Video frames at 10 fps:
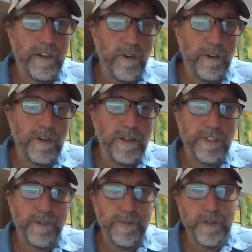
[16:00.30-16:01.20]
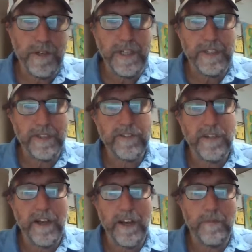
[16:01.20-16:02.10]
the colonial
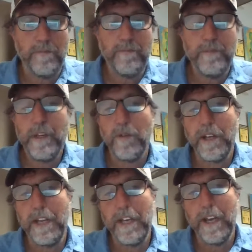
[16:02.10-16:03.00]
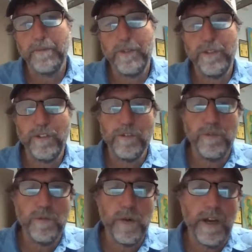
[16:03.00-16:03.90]
experience. We're getting up
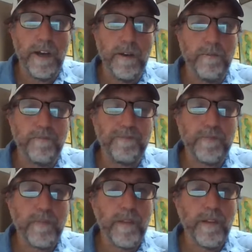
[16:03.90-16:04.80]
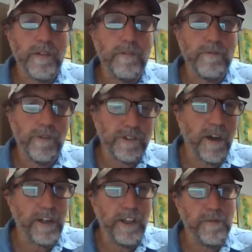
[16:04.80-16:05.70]
to, we'll
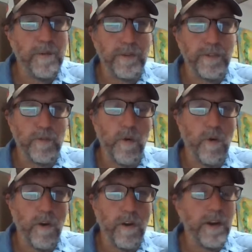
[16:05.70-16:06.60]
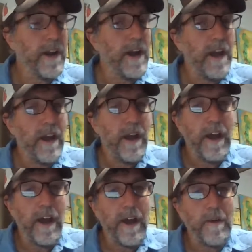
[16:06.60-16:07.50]
talk a little bit about the war.
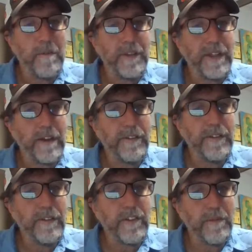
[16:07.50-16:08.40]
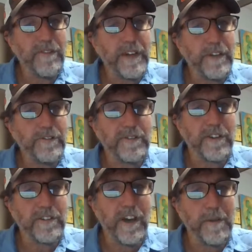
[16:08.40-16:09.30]
I think some of the videos will
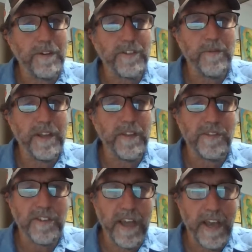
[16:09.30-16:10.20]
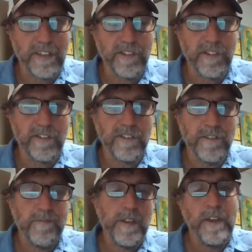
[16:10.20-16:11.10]
start talking about some of the other
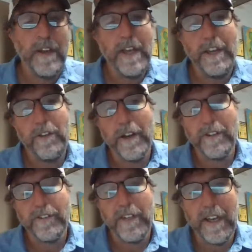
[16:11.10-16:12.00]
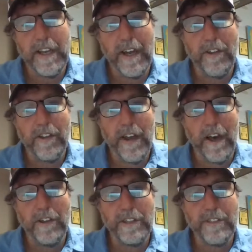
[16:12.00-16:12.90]
taxes, and you can understand how the
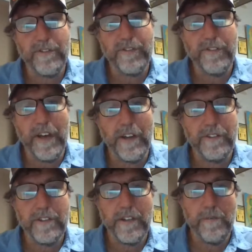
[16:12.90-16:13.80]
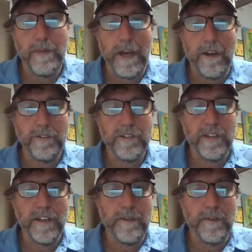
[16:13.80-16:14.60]
colonists felt about,